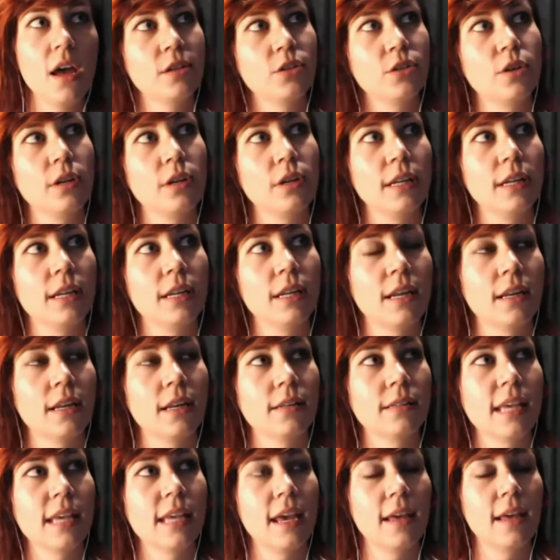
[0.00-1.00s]
treated
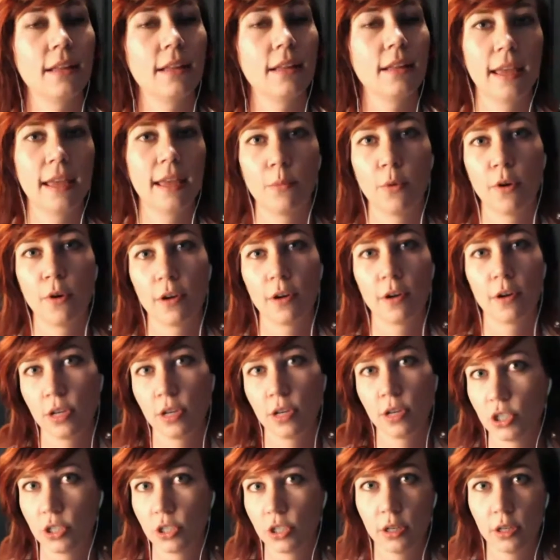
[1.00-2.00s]
in, say, like a more
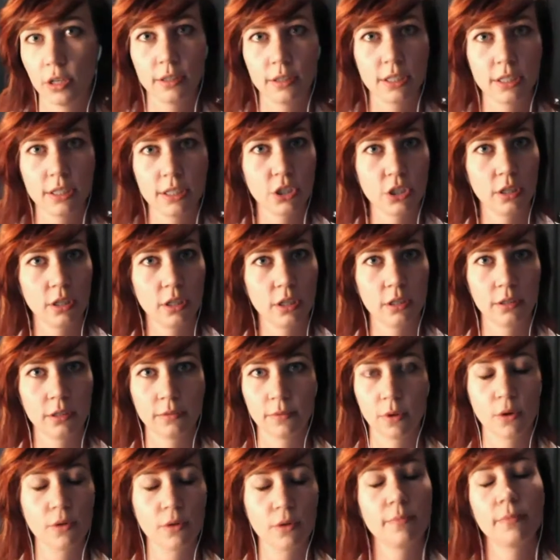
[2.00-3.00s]
traditional digital
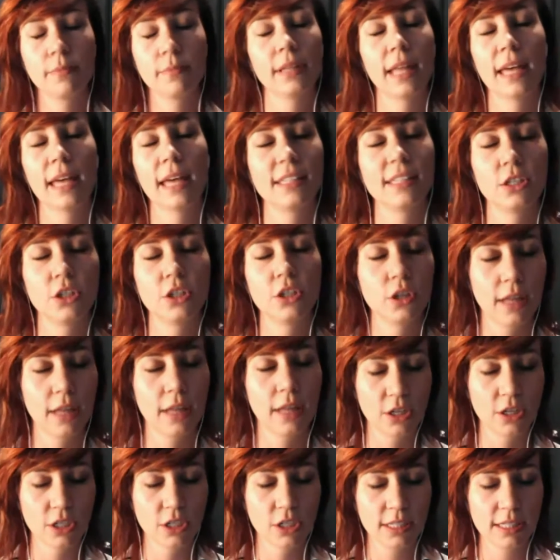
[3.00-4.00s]
or less digital
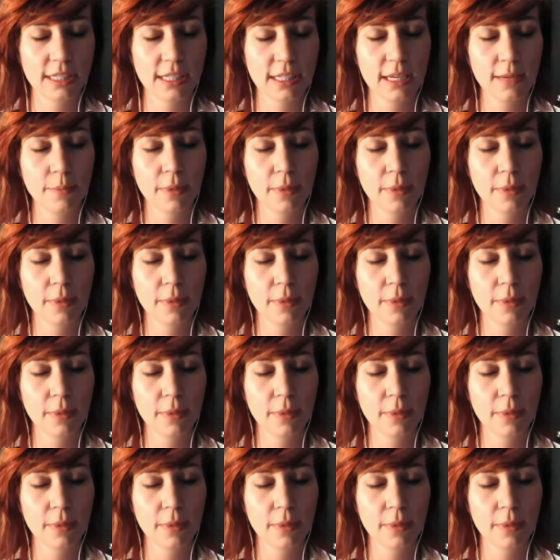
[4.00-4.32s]
agency.